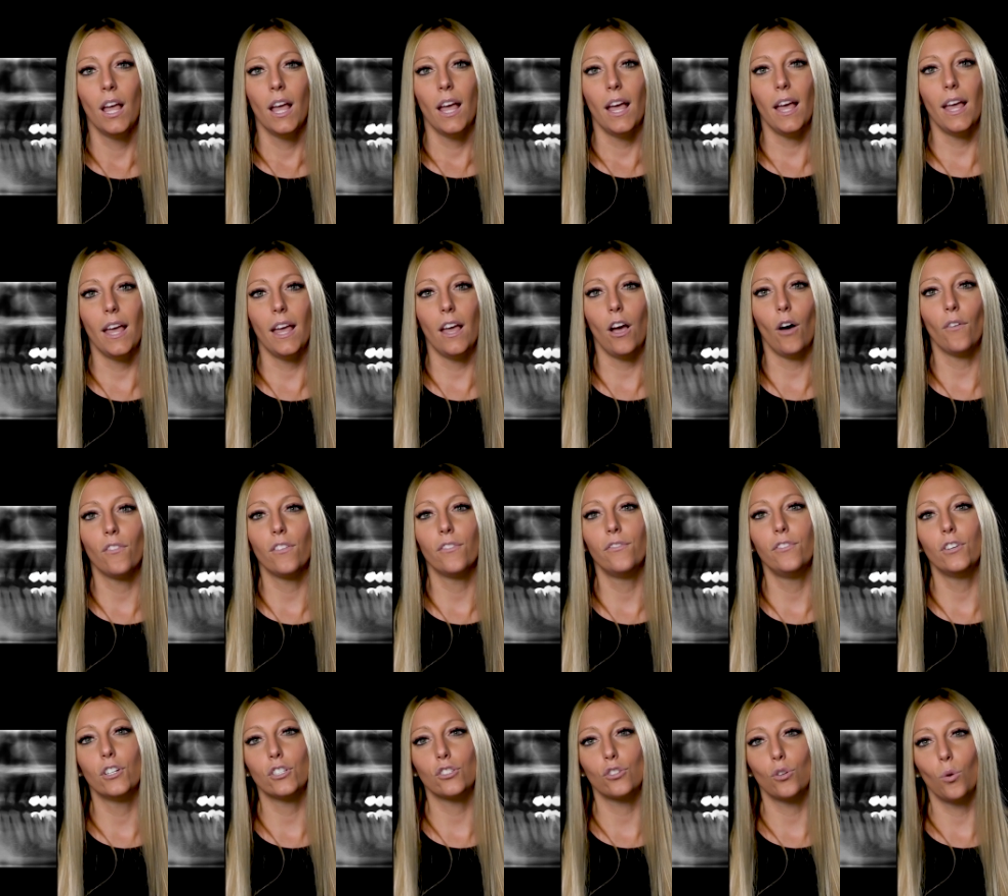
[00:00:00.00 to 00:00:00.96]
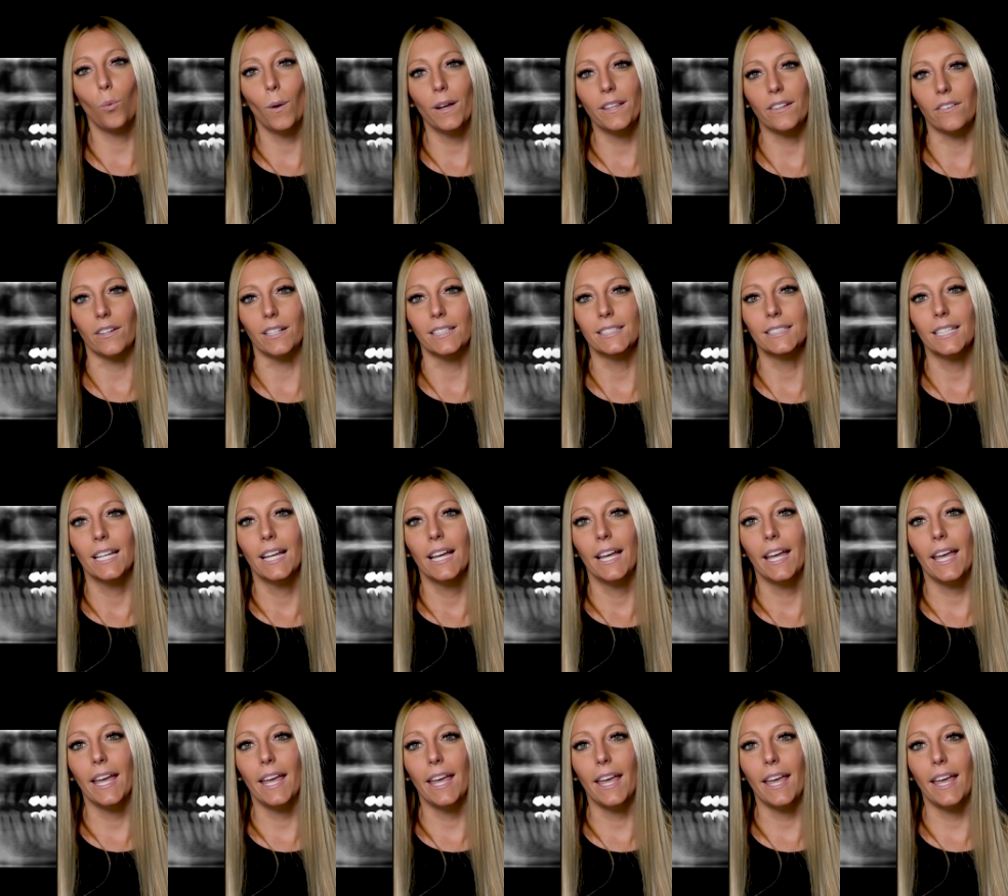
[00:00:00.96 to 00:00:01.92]
of the first quadrant,
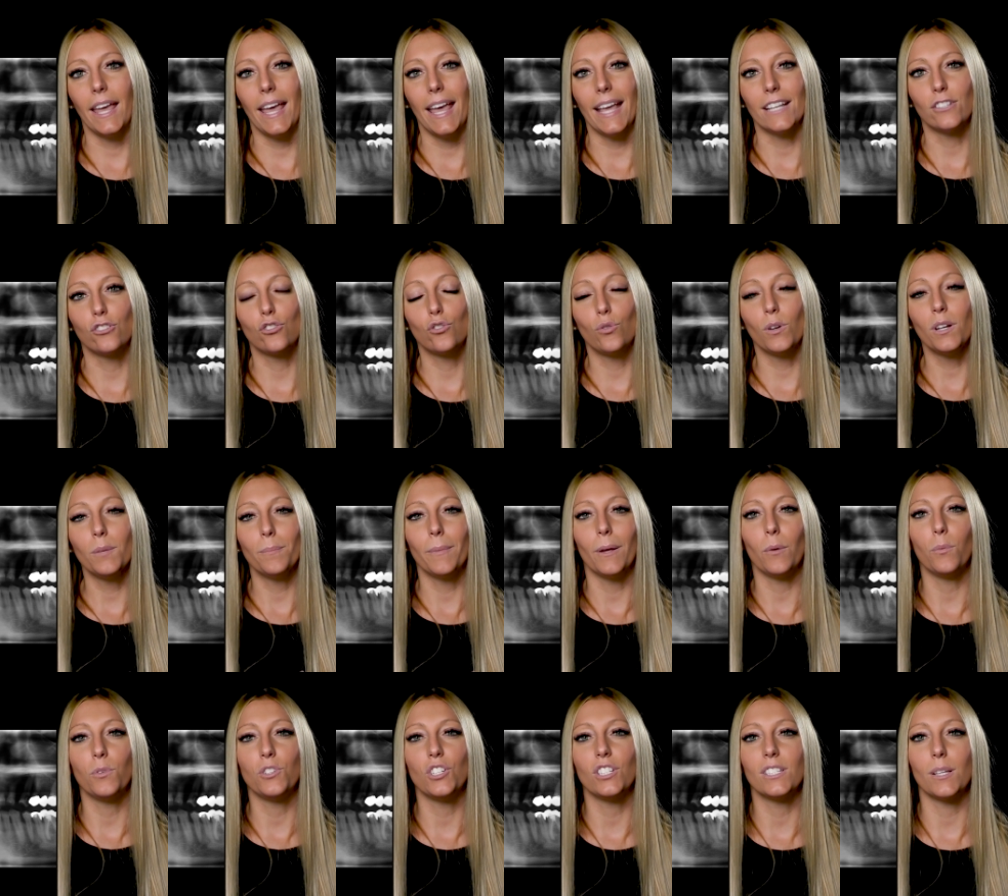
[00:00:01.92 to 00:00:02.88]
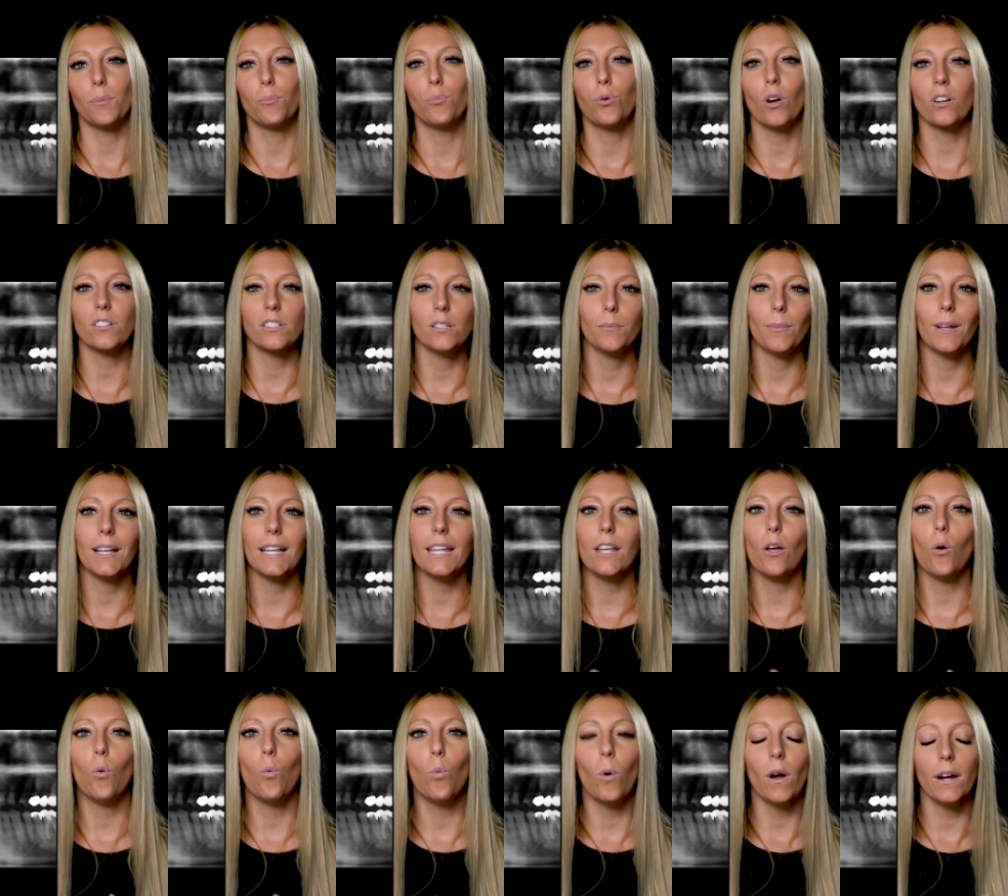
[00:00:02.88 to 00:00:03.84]
a treatment which is
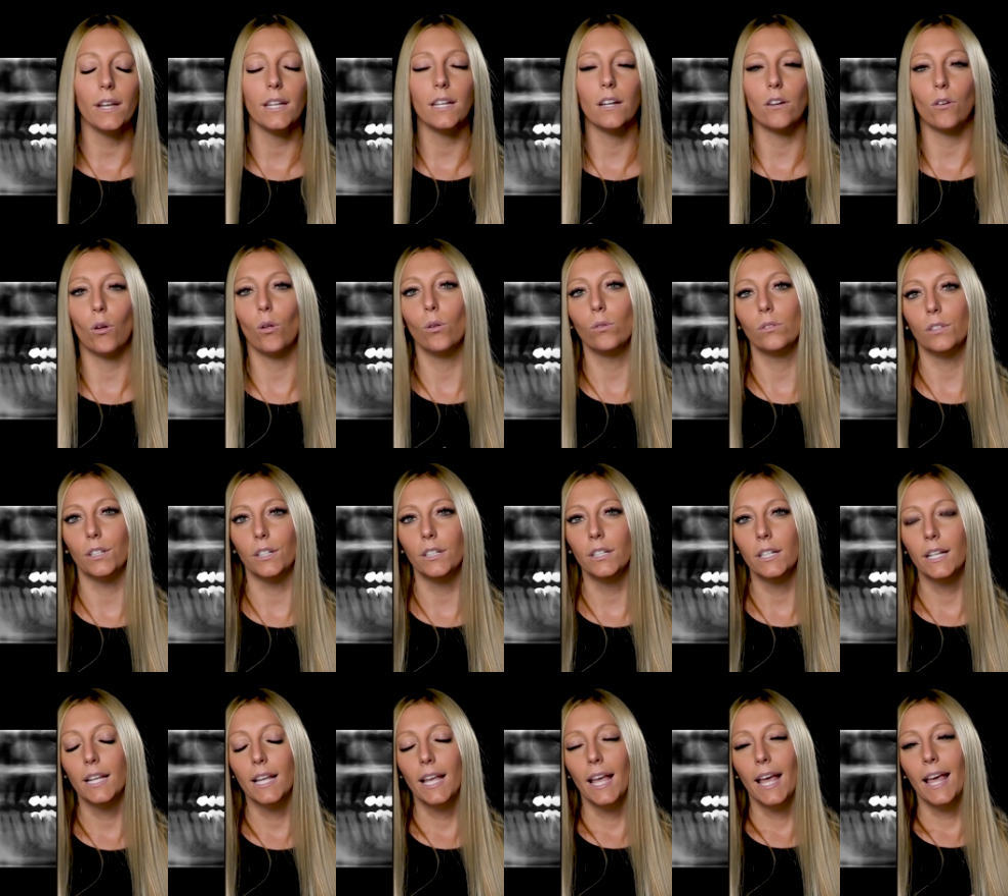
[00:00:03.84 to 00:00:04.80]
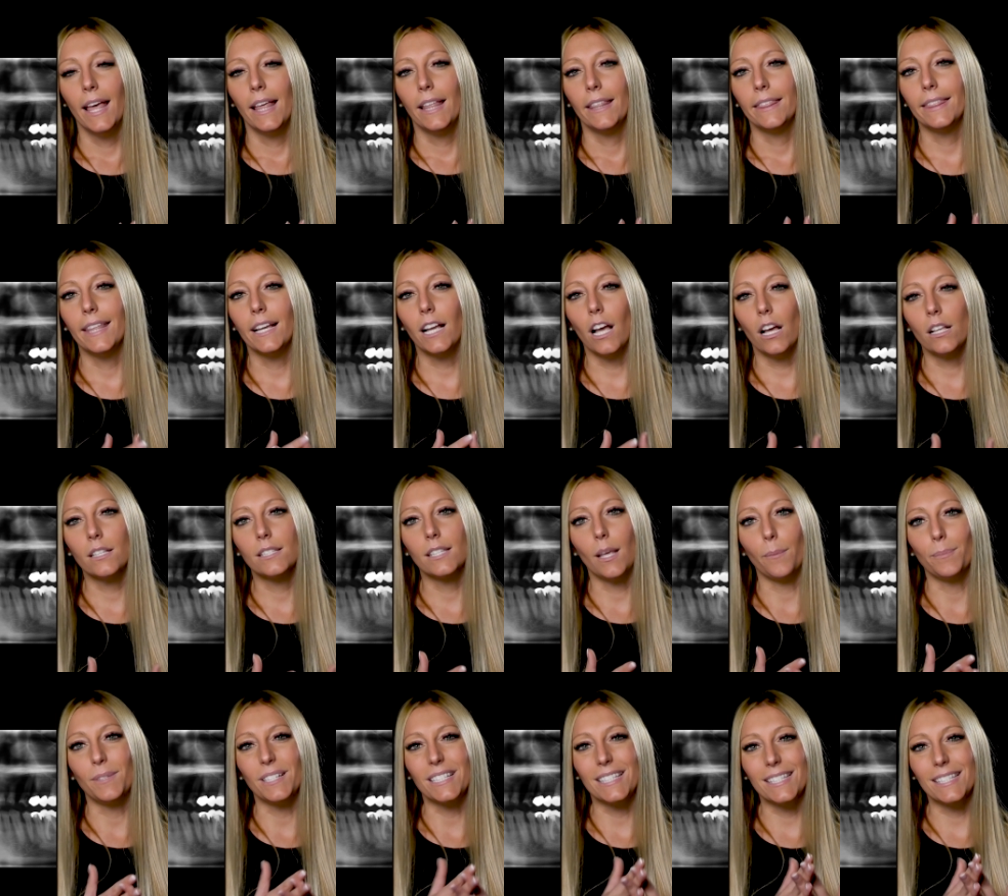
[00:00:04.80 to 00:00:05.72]
approximately 1 year older. The concept is